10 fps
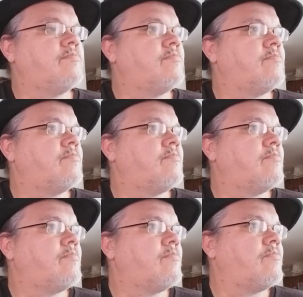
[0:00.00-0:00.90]

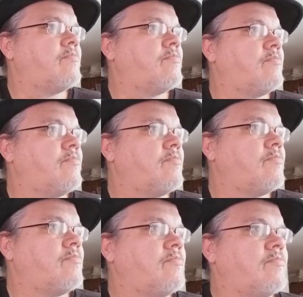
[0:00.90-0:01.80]

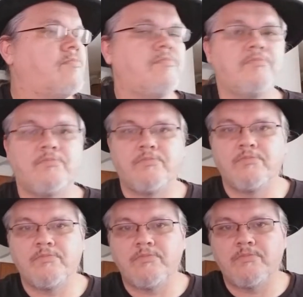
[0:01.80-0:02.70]
(no one is talking)